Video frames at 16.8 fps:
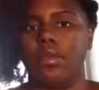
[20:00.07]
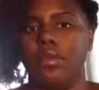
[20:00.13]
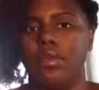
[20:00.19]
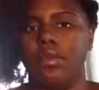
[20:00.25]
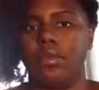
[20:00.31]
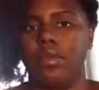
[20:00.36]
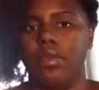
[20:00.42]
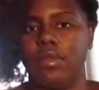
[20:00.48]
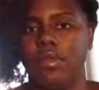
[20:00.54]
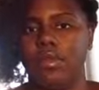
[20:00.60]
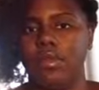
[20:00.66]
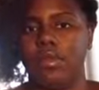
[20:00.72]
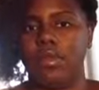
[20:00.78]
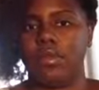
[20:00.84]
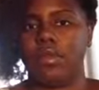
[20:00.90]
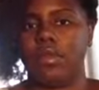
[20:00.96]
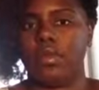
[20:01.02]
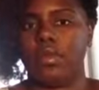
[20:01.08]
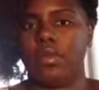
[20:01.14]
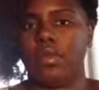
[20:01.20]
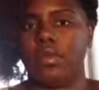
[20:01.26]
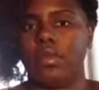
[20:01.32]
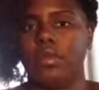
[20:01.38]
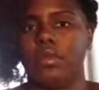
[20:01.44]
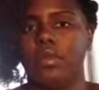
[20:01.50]

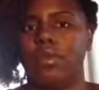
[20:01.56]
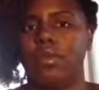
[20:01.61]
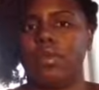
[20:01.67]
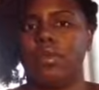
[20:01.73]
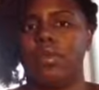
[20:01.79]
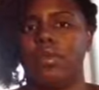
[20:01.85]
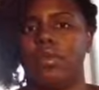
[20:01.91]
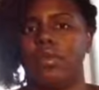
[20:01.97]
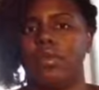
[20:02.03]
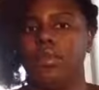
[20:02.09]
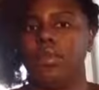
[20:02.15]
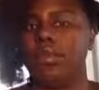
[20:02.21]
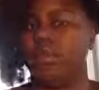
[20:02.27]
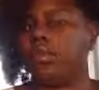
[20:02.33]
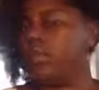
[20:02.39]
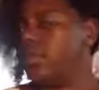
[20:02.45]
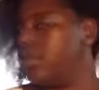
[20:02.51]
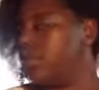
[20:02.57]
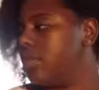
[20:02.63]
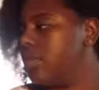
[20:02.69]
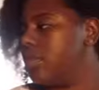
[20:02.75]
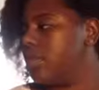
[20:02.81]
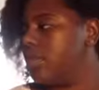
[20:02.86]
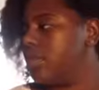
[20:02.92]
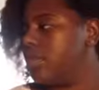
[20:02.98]

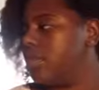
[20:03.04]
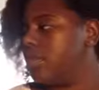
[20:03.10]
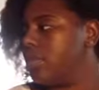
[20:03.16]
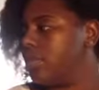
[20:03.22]
[no speech]